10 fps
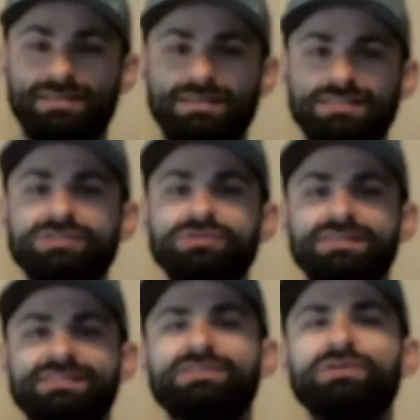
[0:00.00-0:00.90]
So
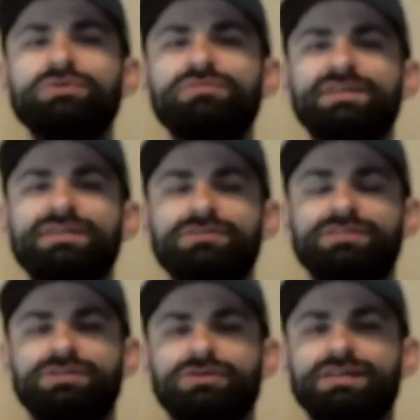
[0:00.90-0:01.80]
this is a new video
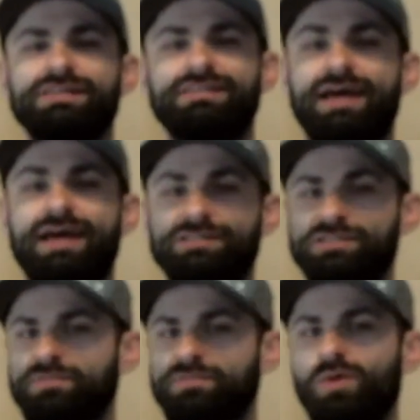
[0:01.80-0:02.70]
series at
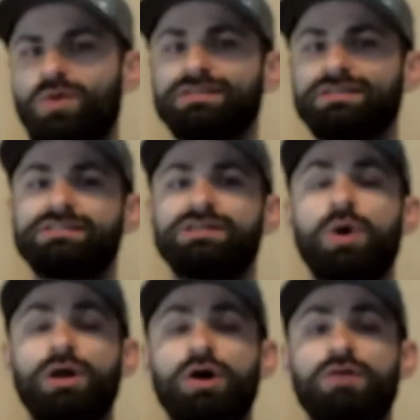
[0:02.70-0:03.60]
SSP Wellness
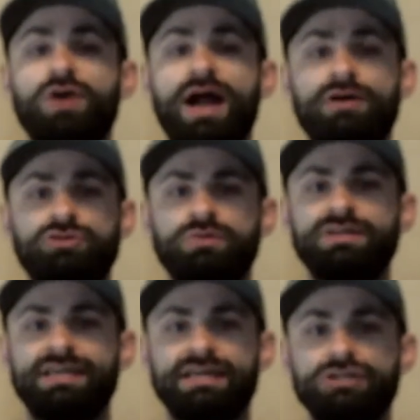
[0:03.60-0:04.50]
going over how to
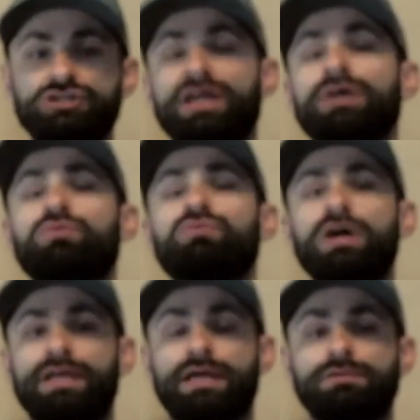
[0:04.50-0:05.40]
engage in
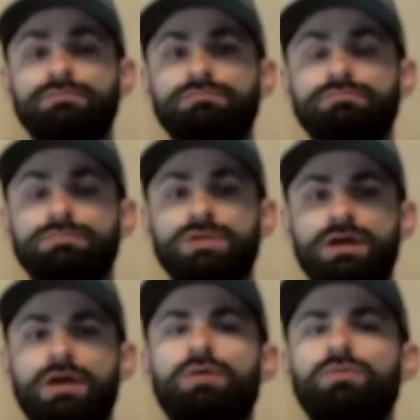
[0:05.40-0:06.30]
running
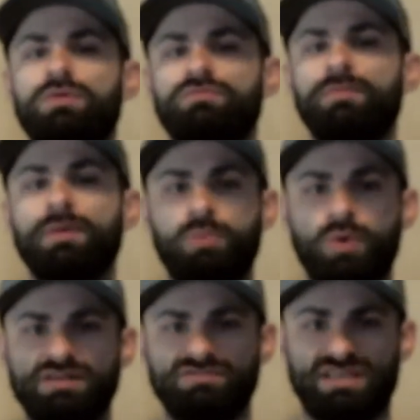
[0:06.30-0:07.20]
from a
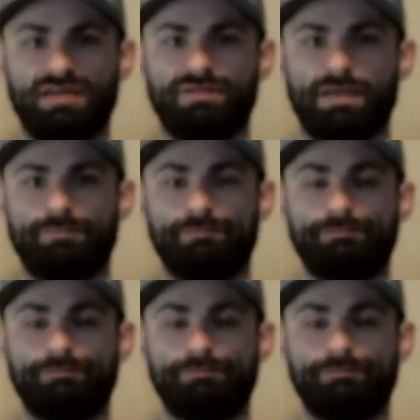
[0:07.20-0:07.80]
point of safety.